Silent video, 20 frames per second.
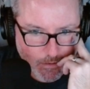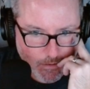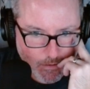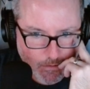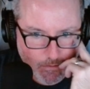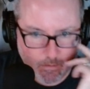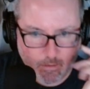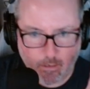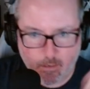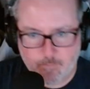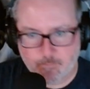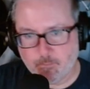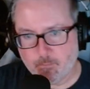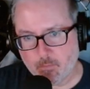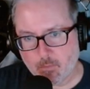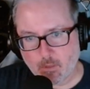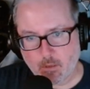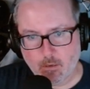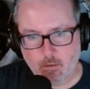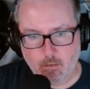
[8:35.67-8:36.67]
Okay,
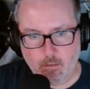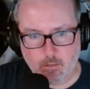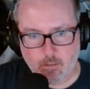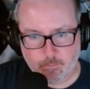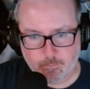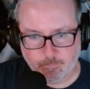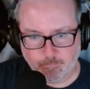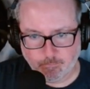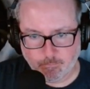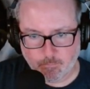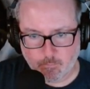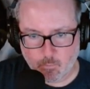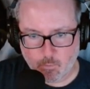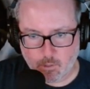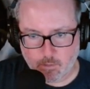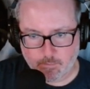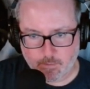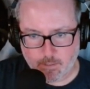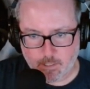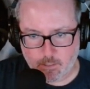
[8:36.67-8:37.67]
um, one
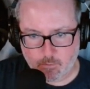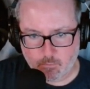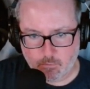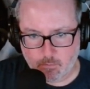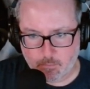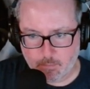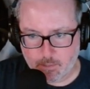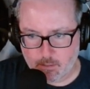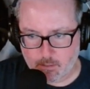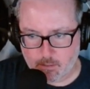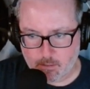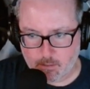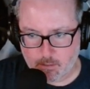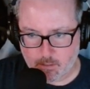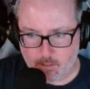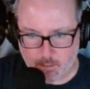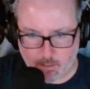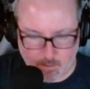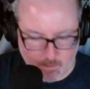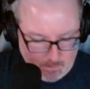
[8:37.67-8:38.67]
of these will be a
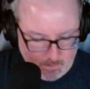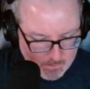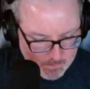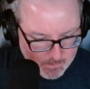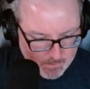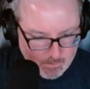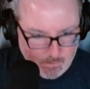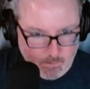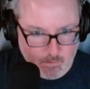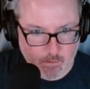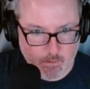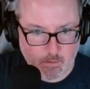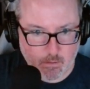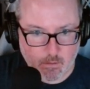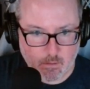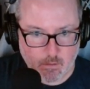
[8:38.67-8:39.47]
six.